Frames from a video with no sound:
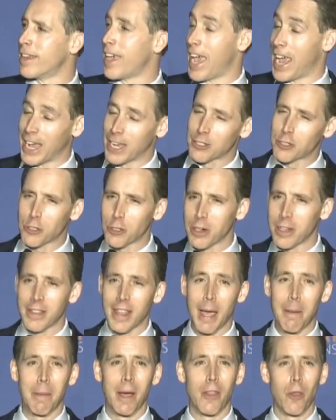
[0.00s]
Answering
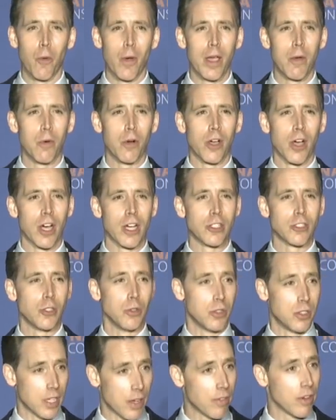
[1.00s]
that, by the way, will cost you
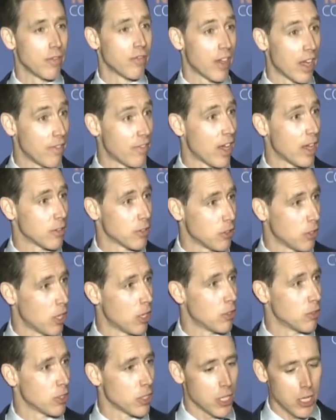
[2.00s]

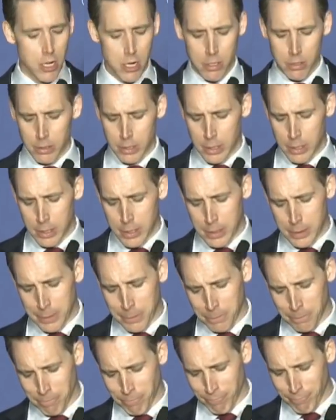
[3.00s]
$75,000 a year.
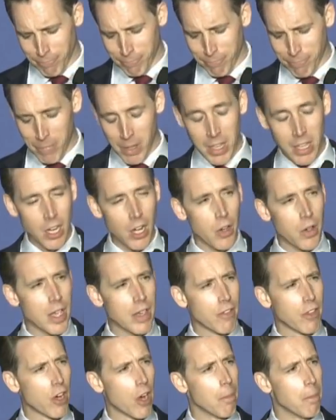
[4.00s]
You know,
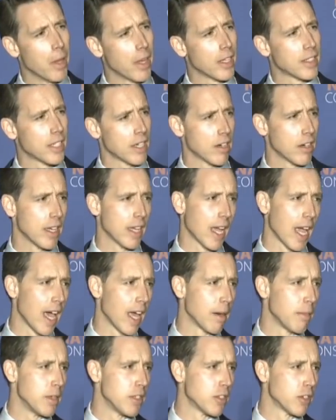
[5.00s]
even our military
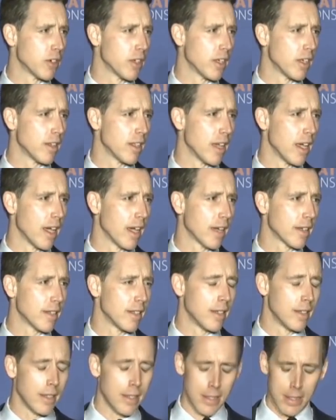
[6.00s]
academies are in on the act.
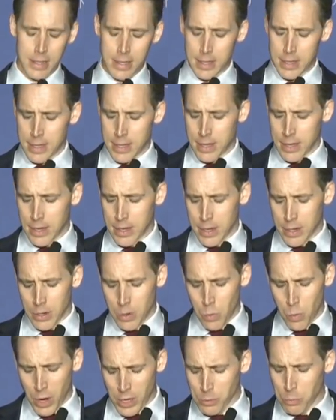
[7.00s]

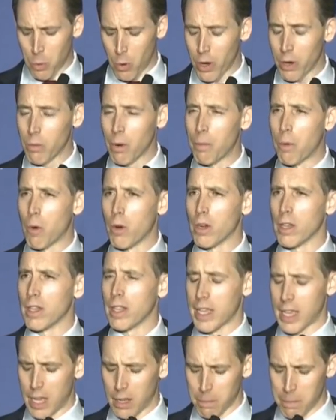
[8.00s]
West Point
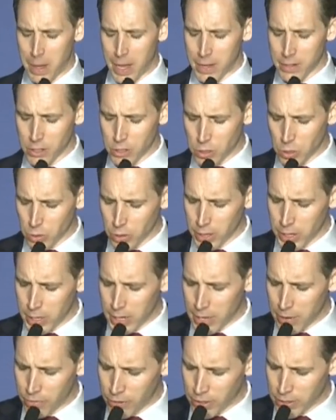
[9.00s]
reportedly held mandatory
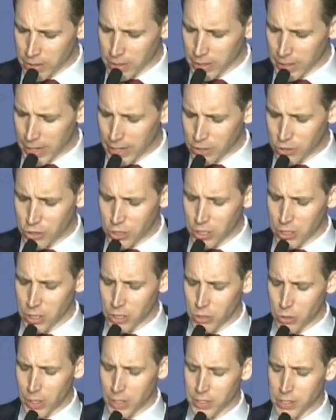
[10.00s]
events last year
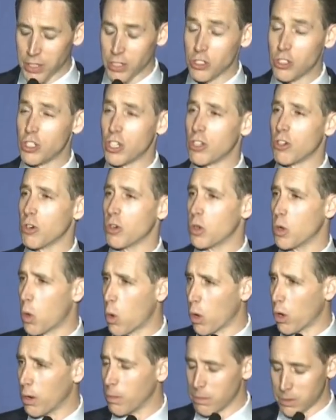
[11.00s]
addressing gender
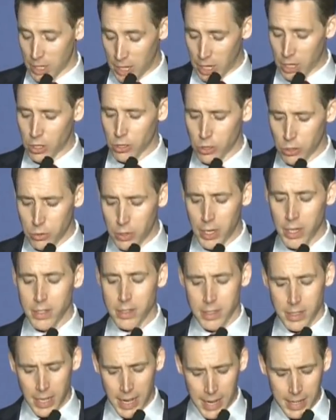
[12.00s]
norms, including
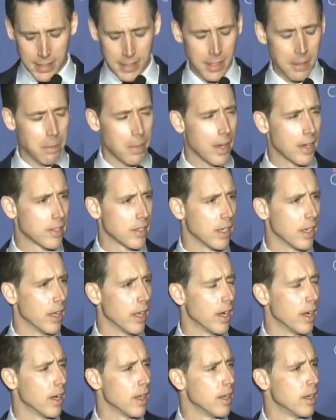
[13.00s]
toxic
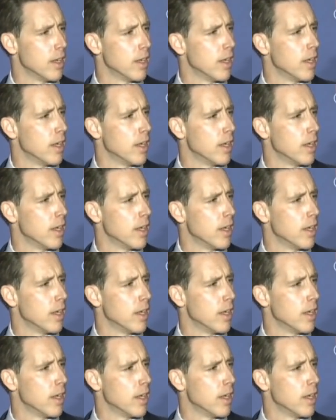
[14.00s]
masculinity.